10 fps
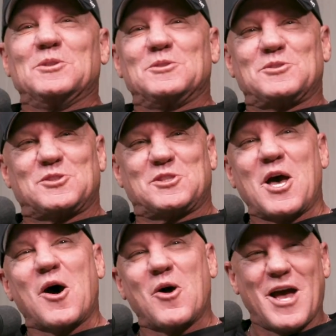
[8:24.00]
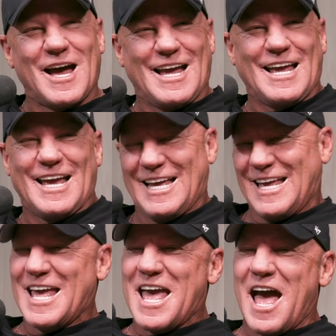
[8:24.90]
So
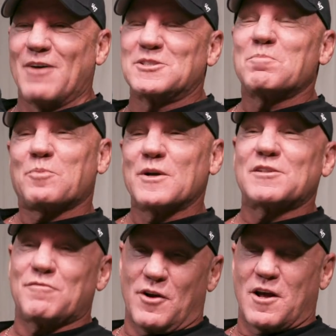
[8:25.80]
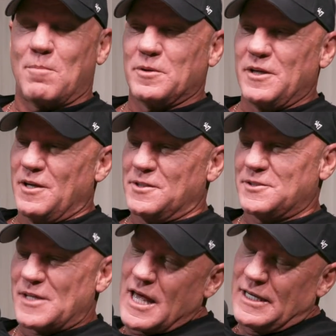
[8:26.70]
I was in prison for a couple of
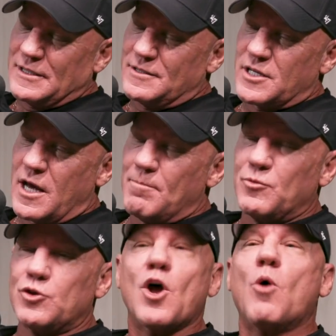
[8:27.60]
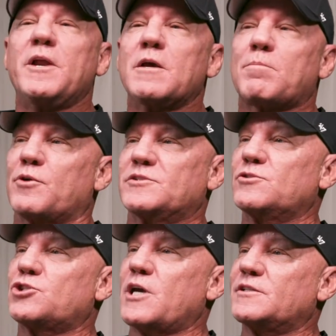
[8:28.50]
years, and nobody in prison
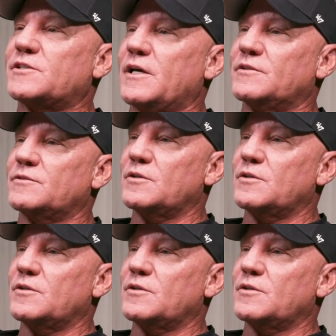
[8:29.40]
shakes hands.